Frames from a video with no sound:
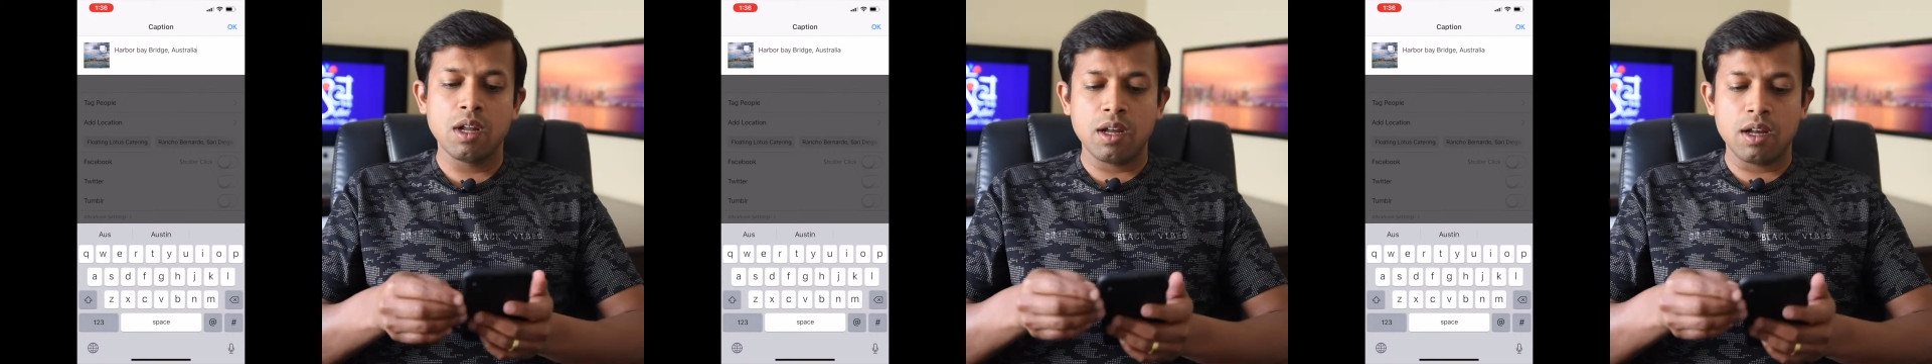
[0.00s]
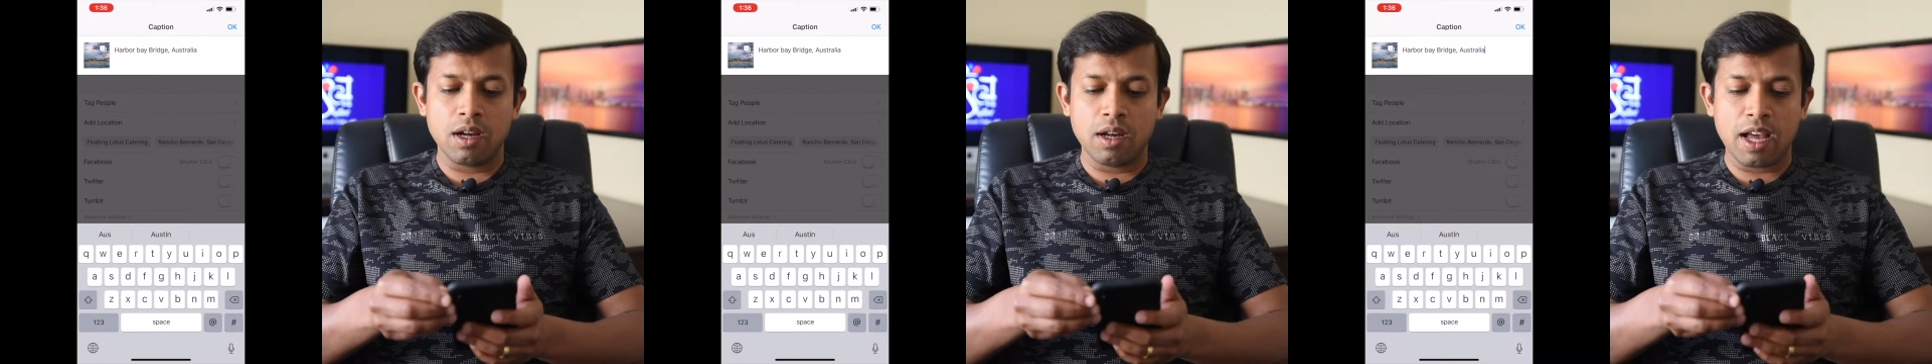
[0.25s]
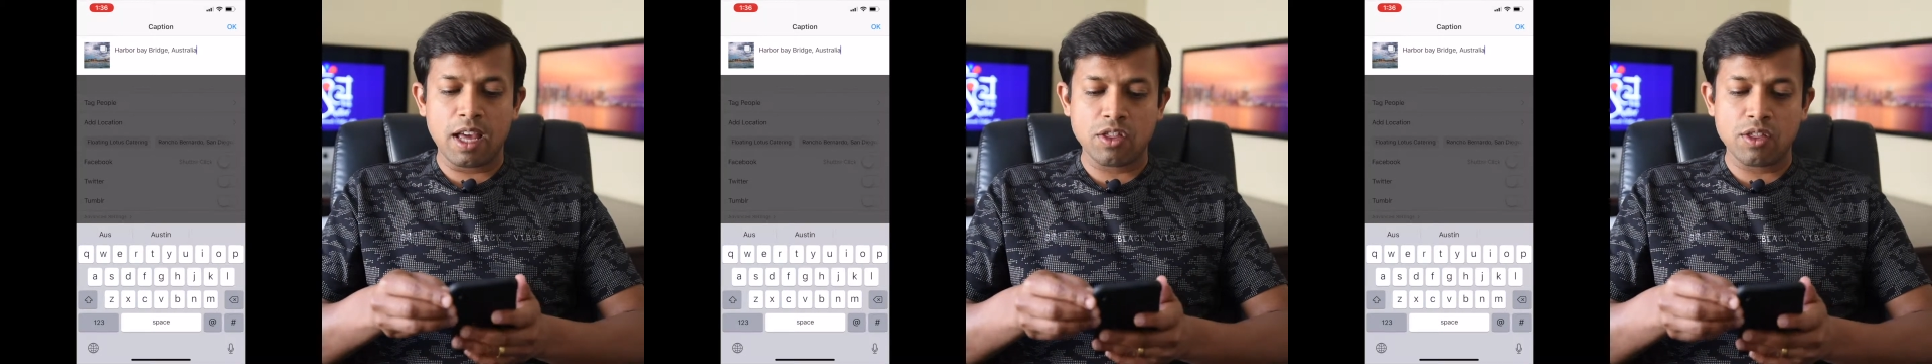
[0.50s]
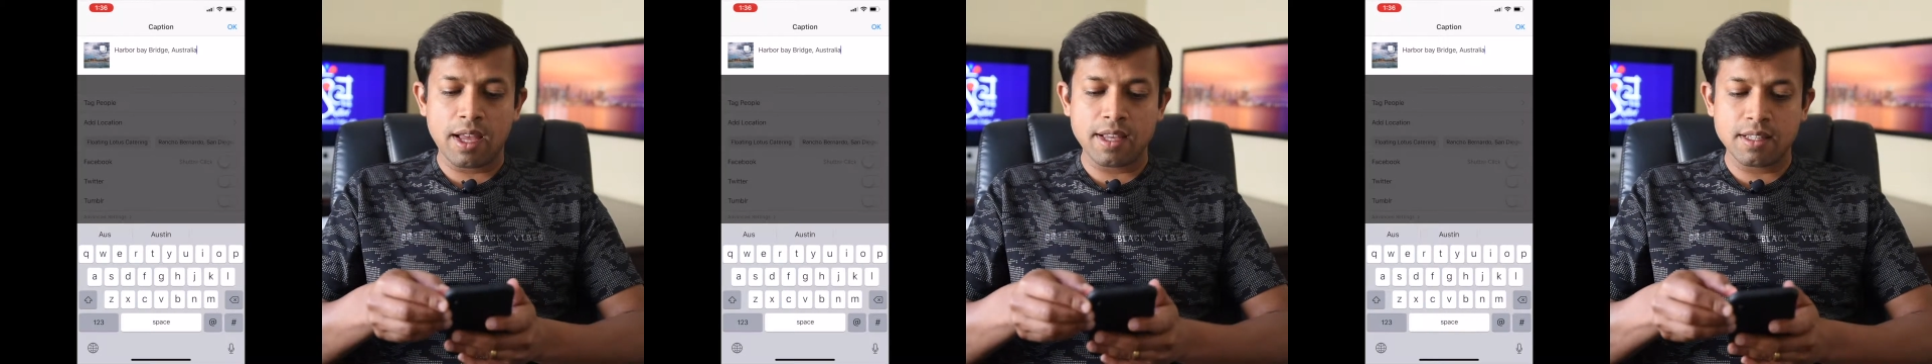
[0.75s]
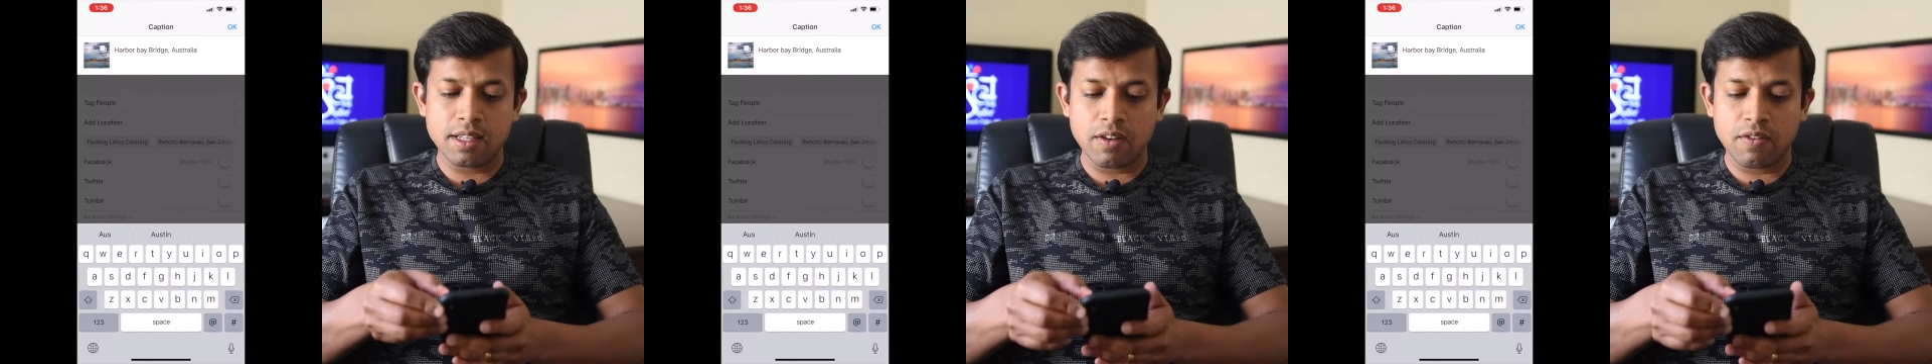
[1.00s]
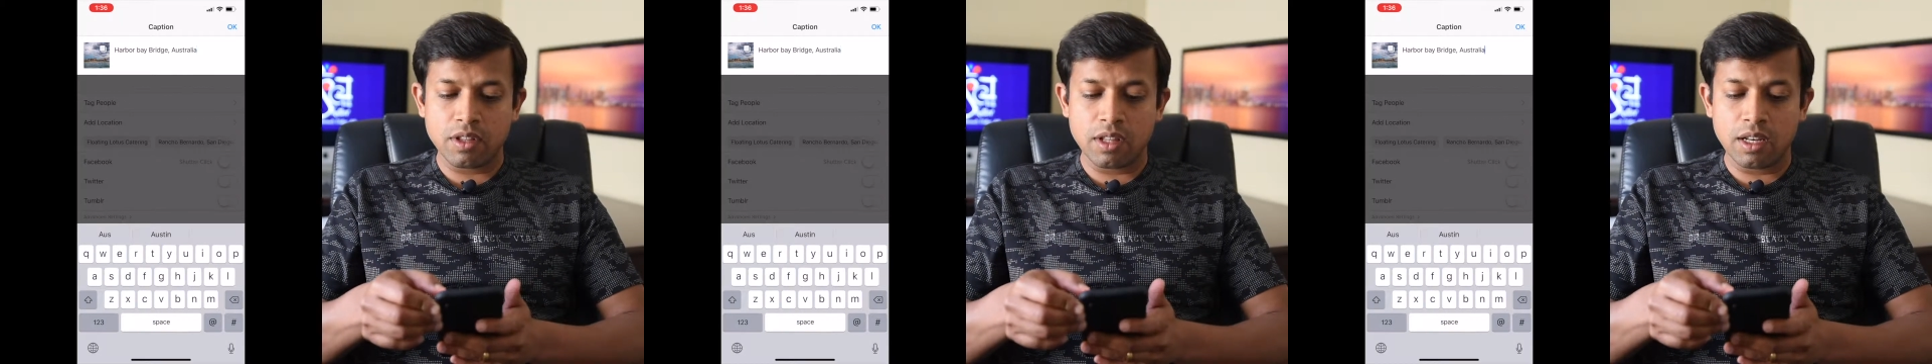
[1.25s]
hashtags and
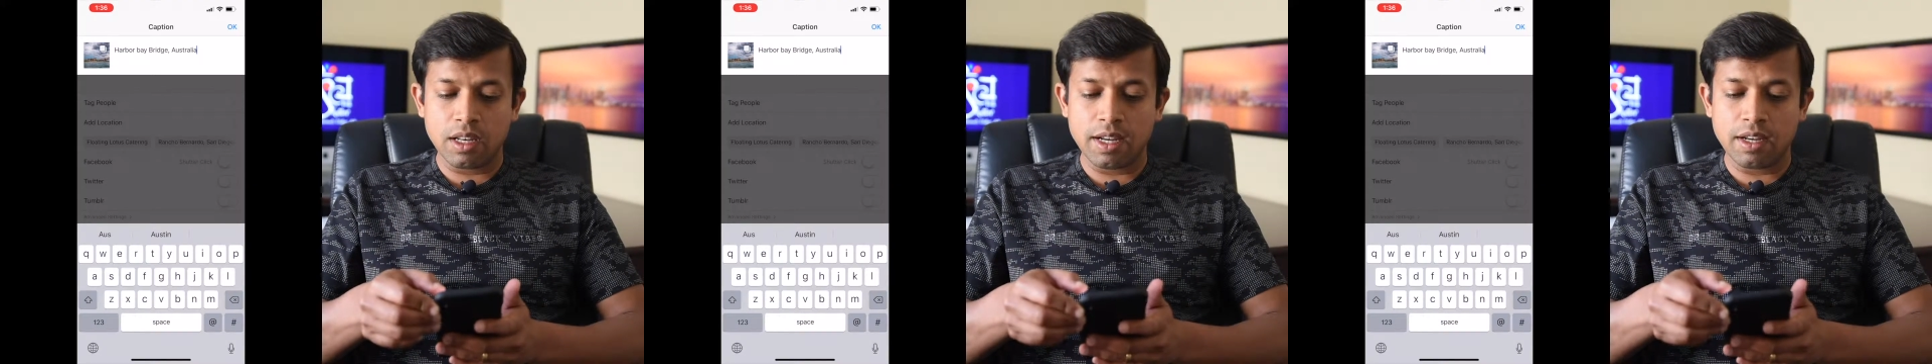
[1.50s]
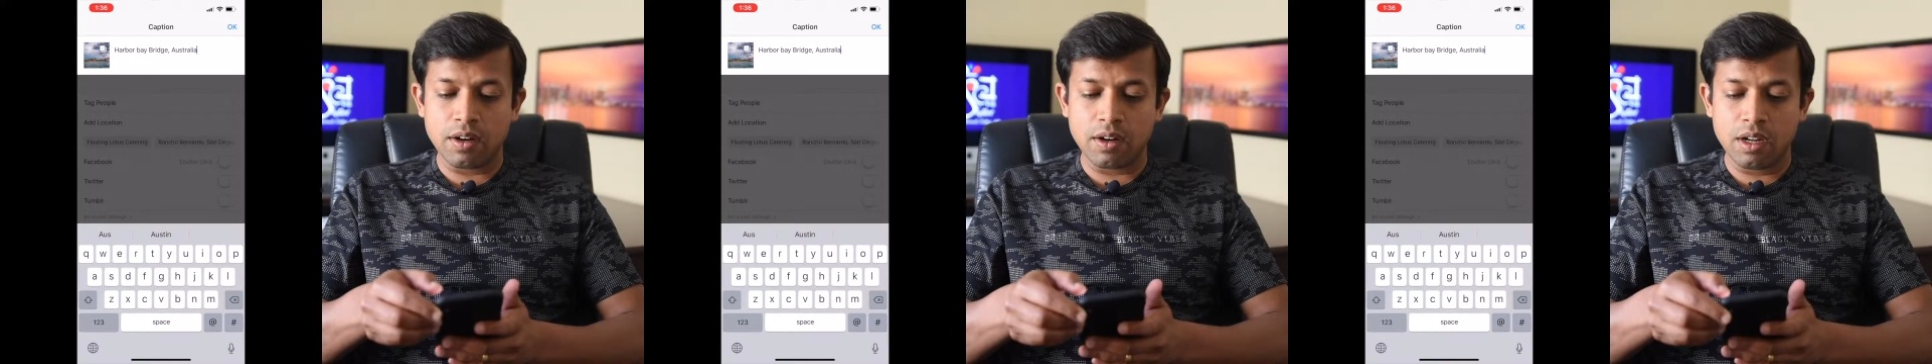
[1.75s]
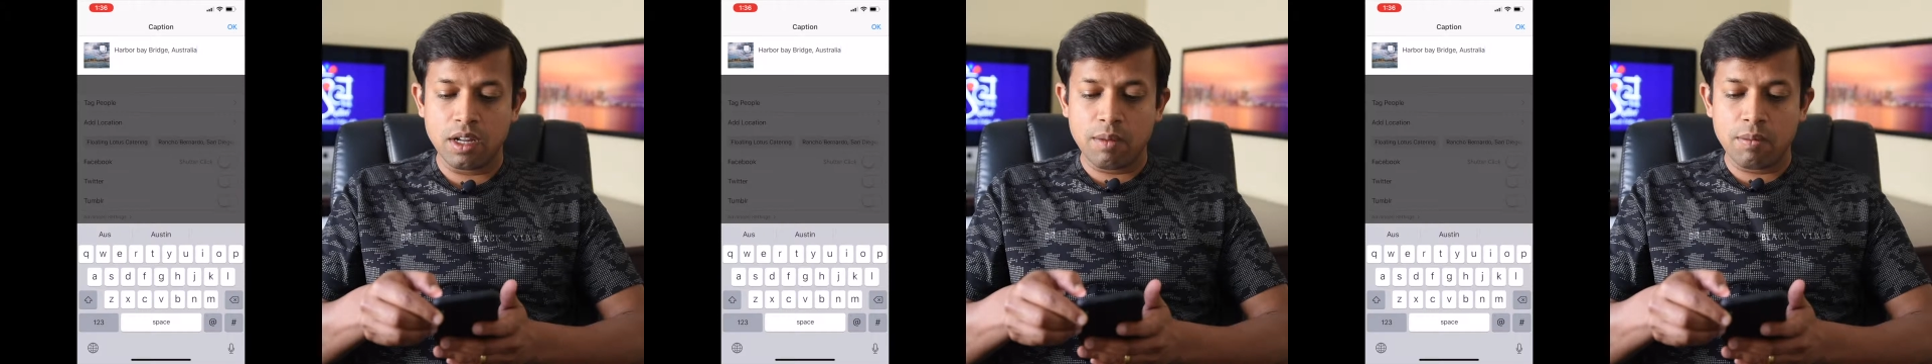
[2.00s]
everything later,